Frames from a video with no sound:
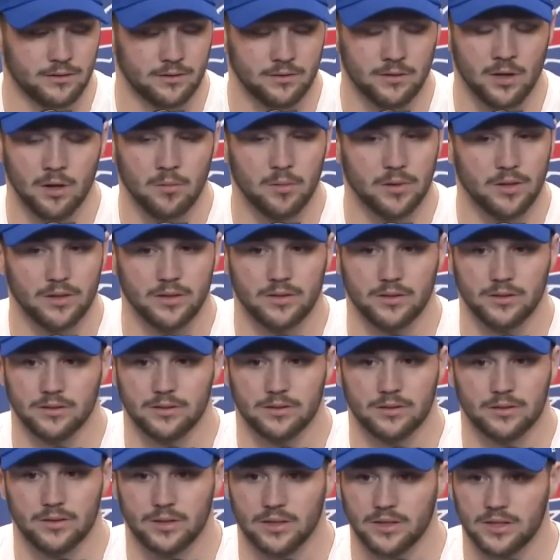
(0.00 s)

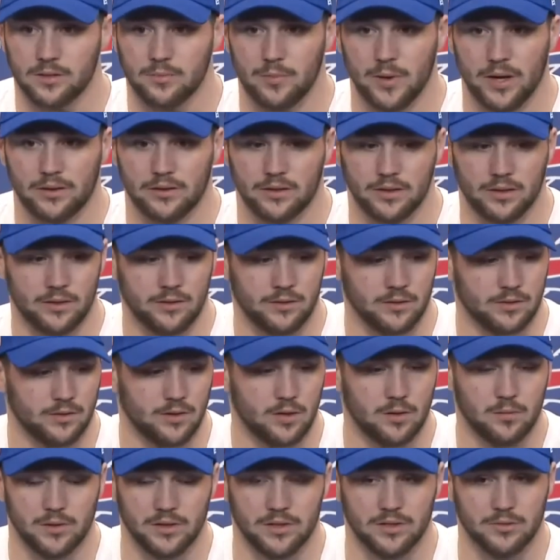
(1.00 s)
nobody's expecting,
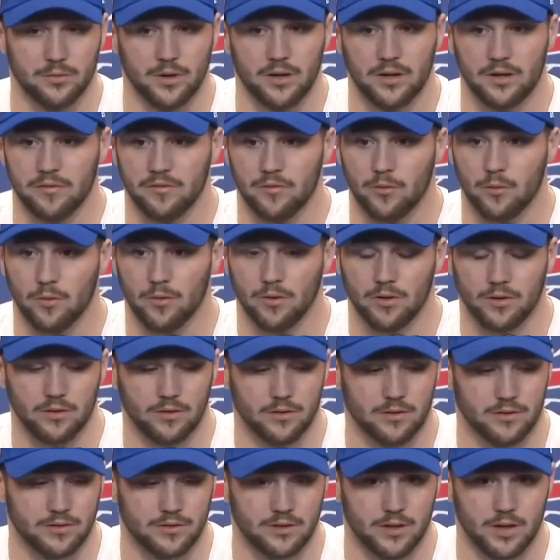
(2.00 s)
nobody's ready for.
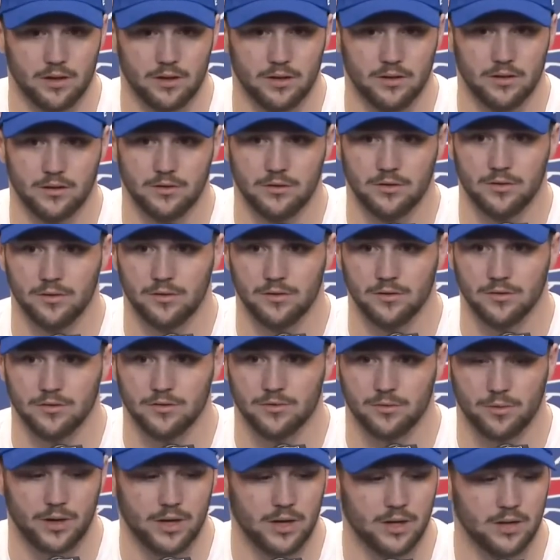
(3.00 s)
There's nothing that you can
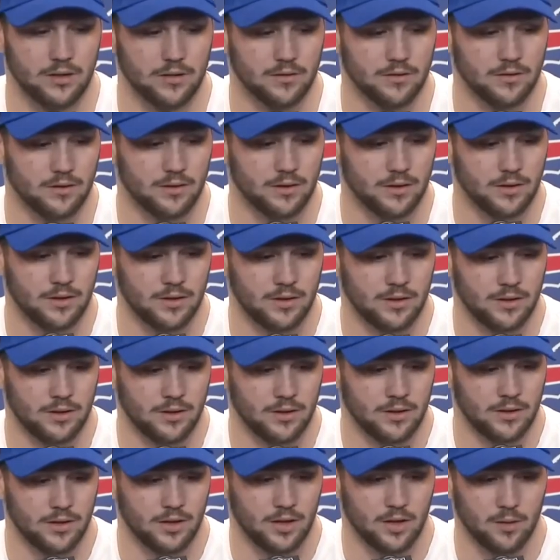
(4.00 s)
train
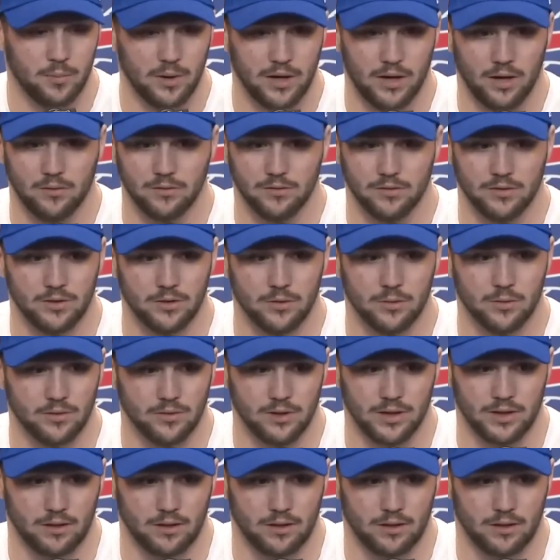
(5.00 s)
about doing.